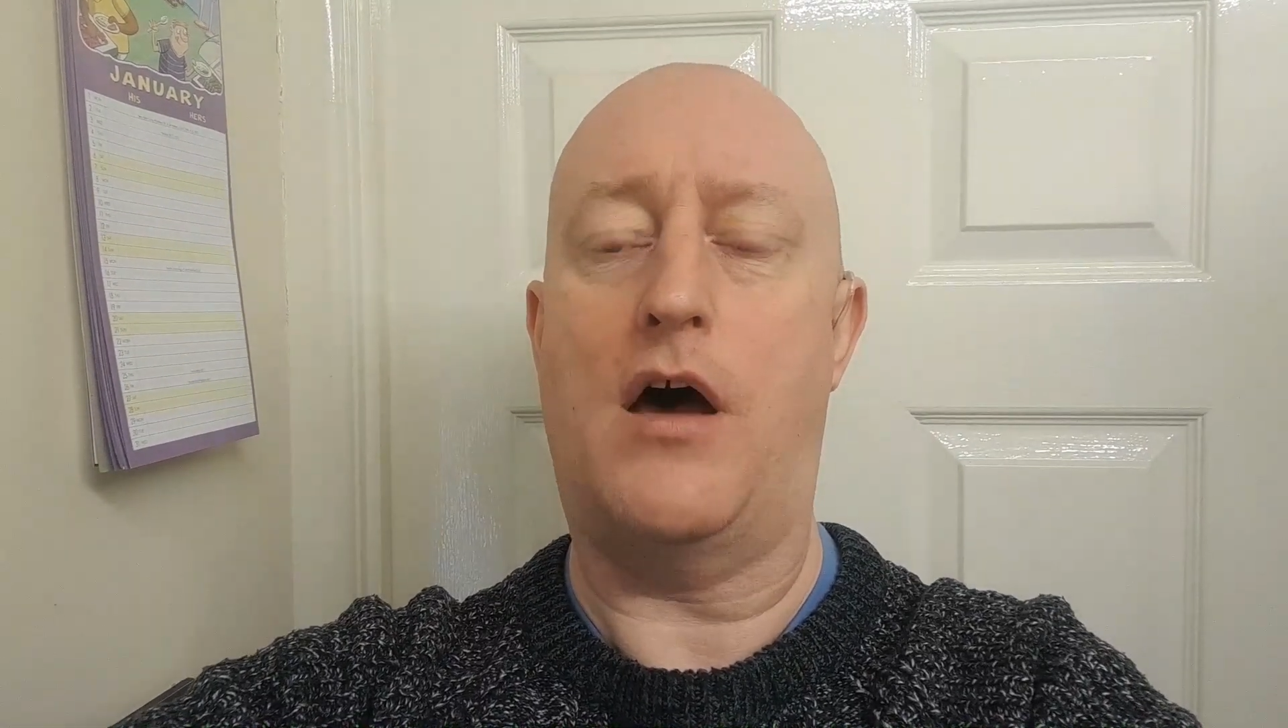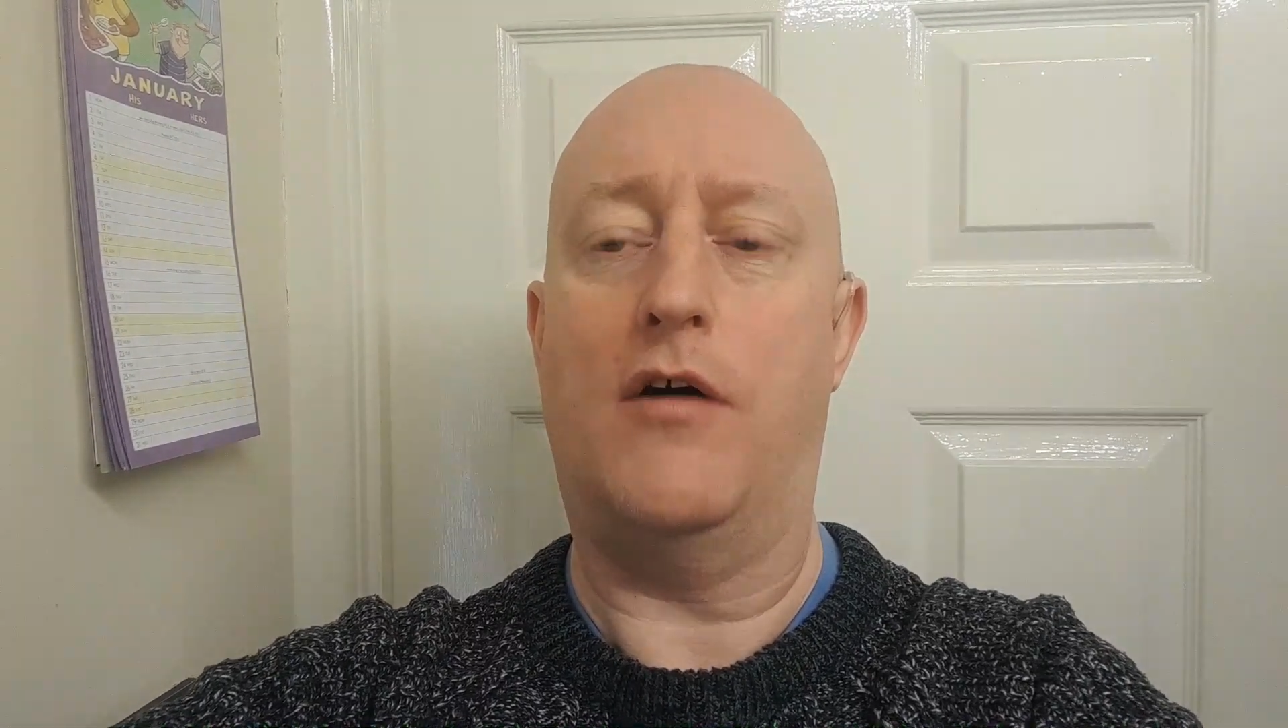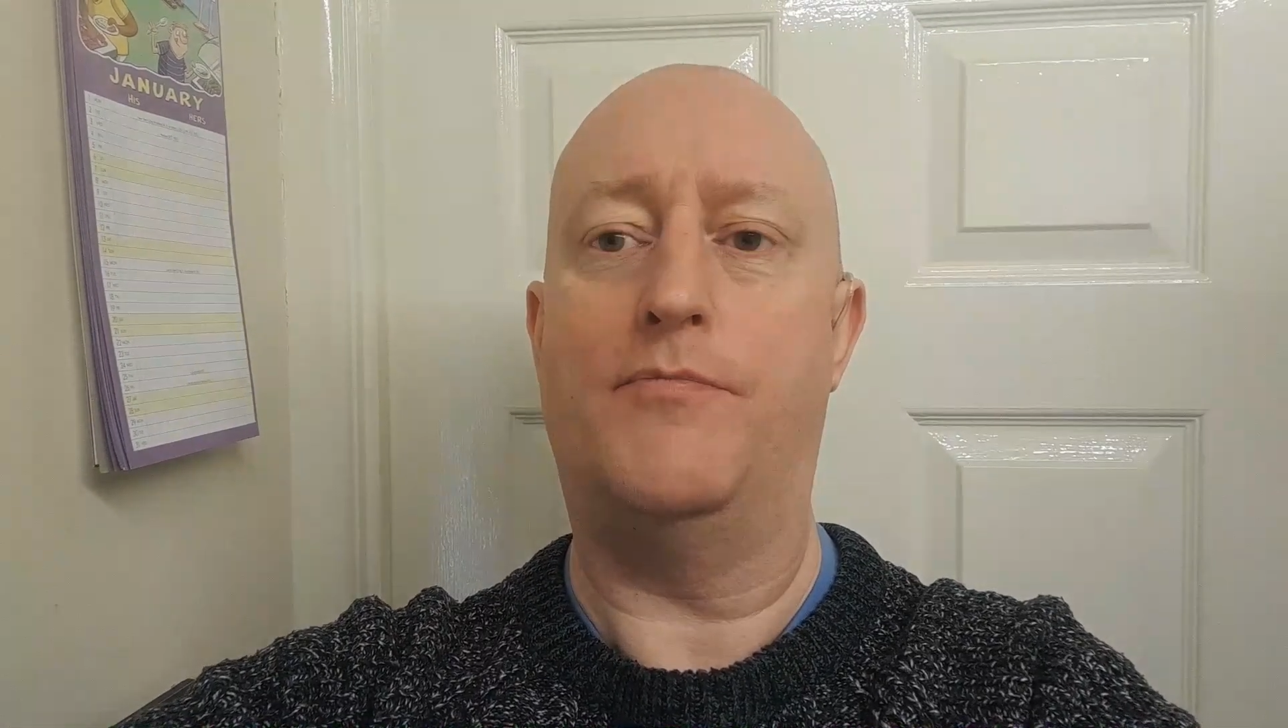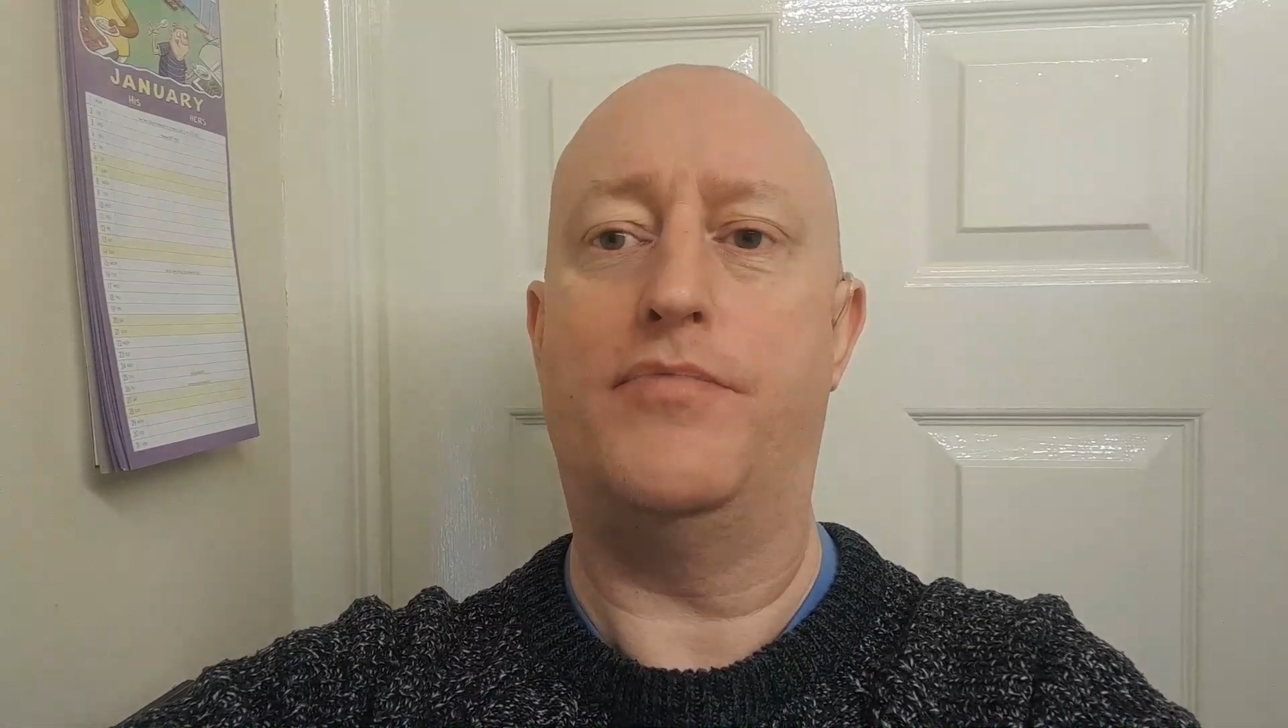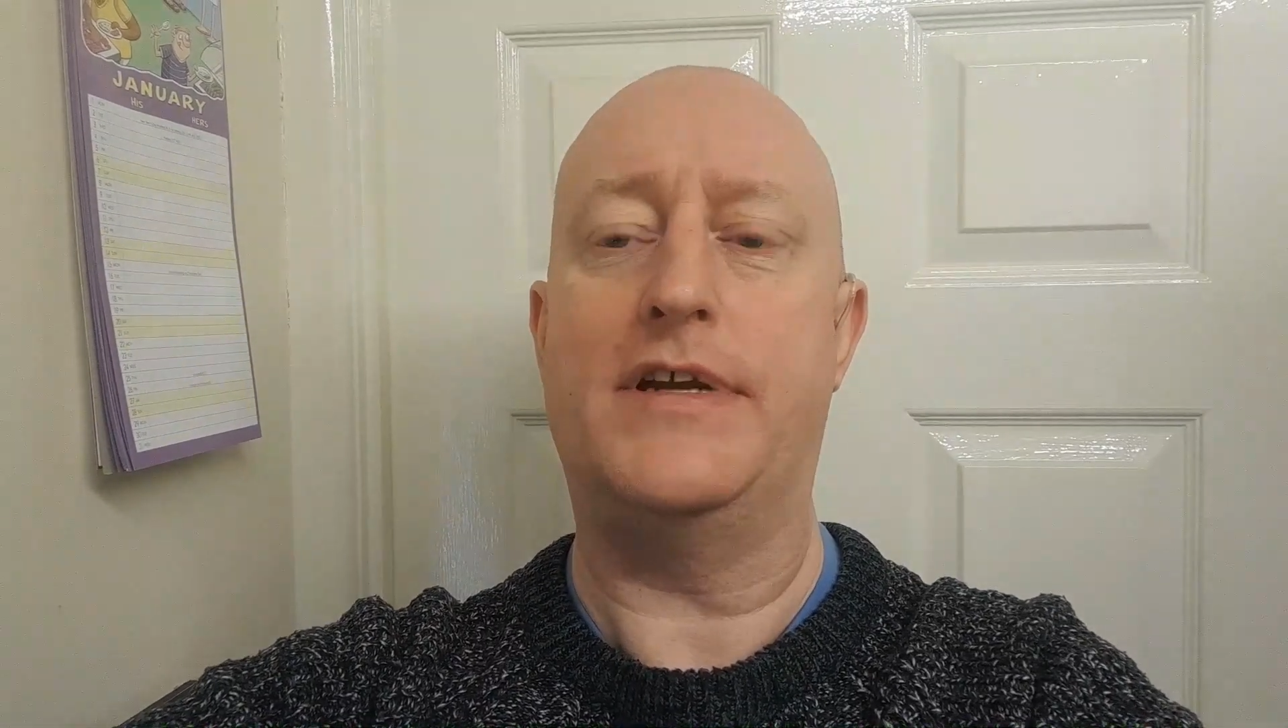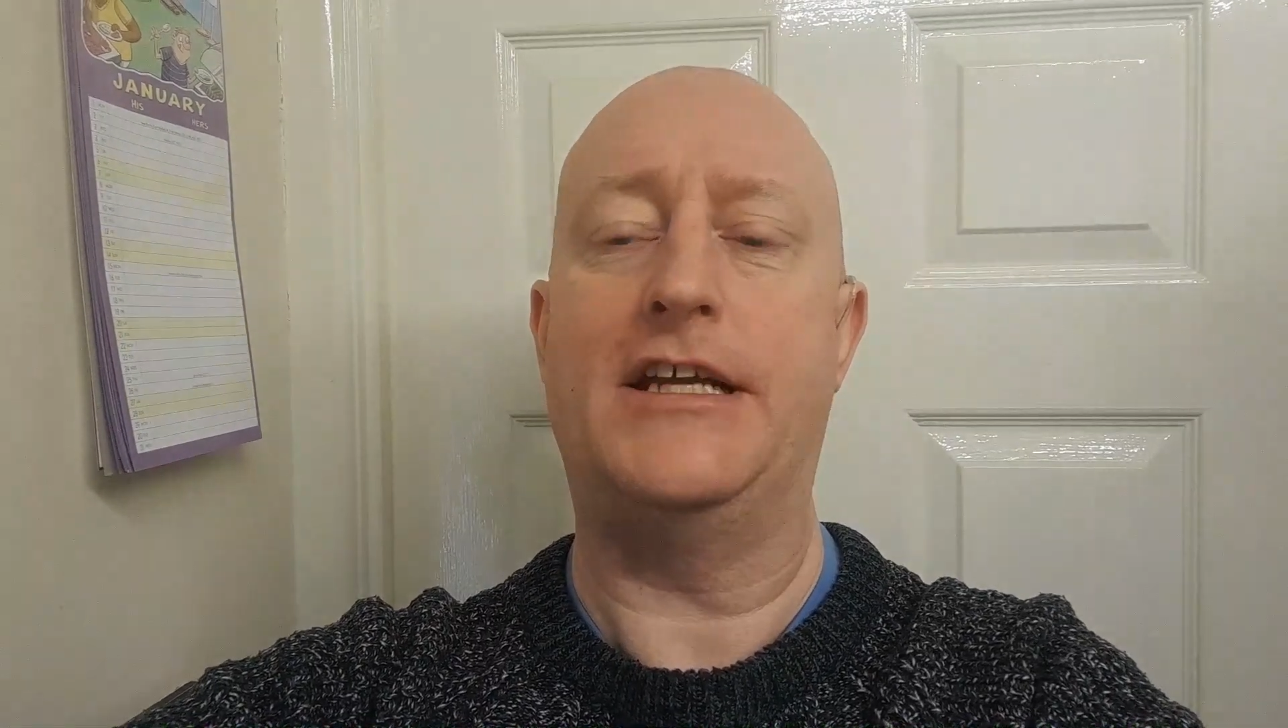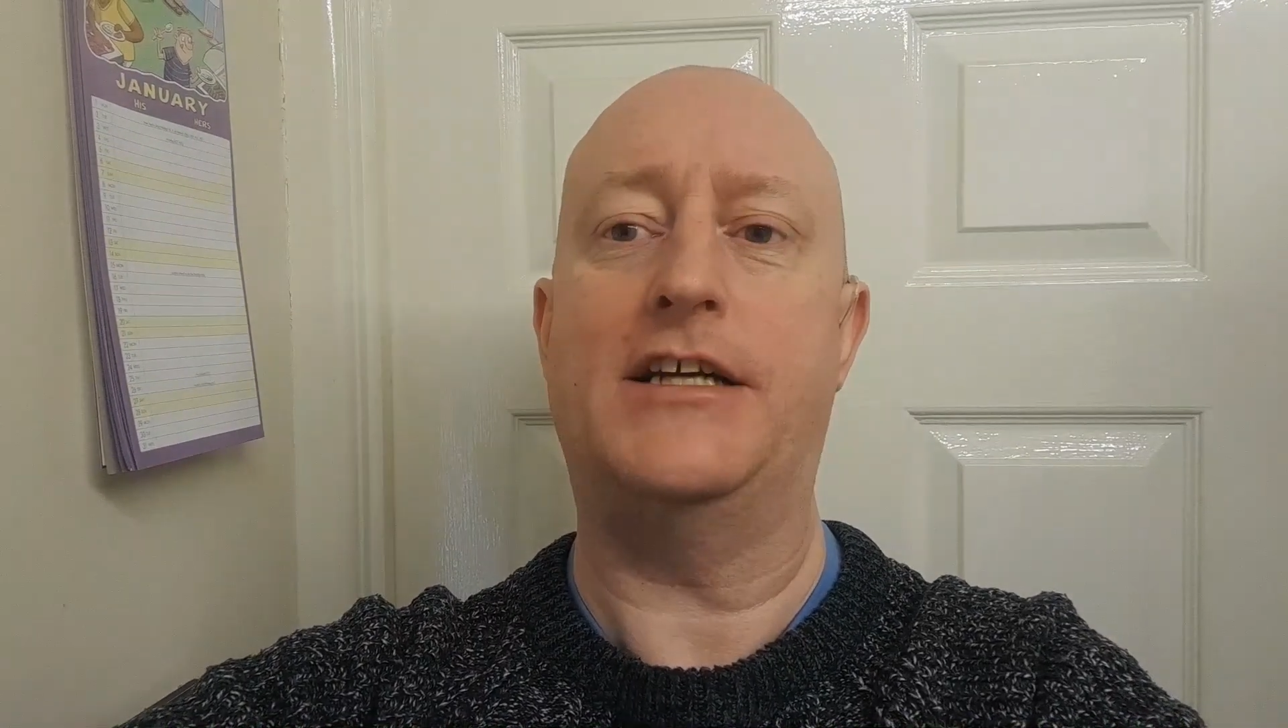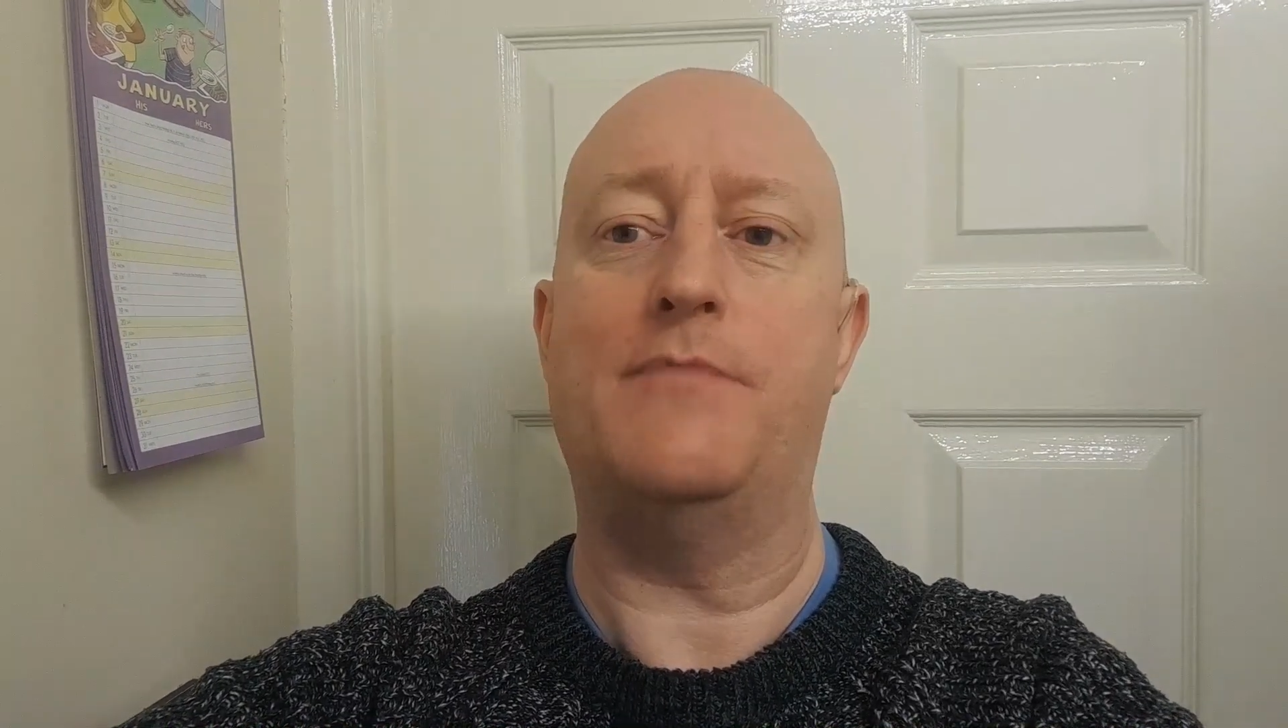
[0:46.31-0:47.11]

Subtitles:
of British